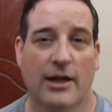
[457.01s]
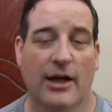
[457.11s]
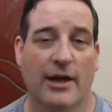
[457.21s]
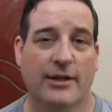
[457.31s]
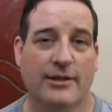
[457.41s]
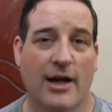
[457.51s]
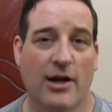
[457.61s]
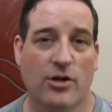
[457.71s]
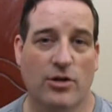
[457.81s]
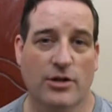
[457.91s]
had a
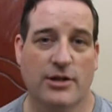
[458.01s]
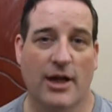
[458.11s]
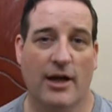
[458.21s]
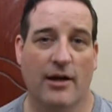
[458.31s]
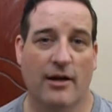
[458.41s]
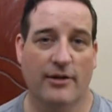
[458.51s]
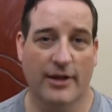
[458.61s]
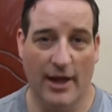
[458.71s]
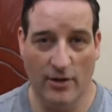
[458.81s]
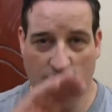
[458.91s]
dark husk on
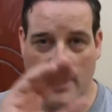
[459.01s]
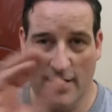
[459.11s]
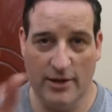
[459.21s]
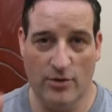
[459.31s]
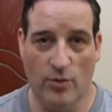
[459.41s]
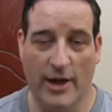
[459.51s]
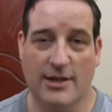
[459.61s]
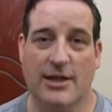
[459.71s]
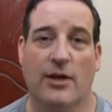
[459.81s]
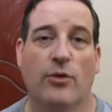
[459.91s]
the outside of the
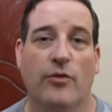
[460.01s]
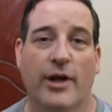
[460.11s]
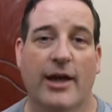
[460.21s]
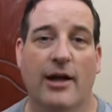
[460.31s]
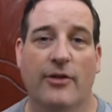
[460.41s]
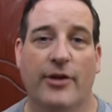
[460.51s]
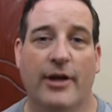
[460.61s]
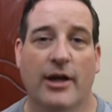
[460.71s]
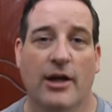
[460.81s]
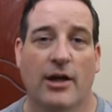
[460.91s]
rice, and it was very healthy.
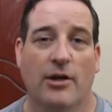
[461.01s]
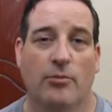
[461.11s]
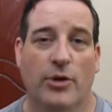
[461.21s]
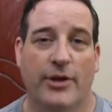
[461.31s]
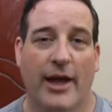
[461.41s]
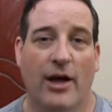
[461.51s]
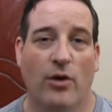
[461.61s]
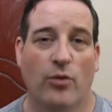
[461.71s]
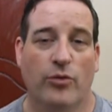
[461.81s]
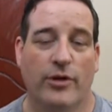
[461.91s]
But
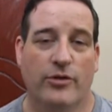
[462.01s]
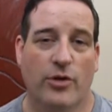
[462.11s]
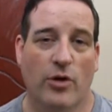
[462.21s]
now they've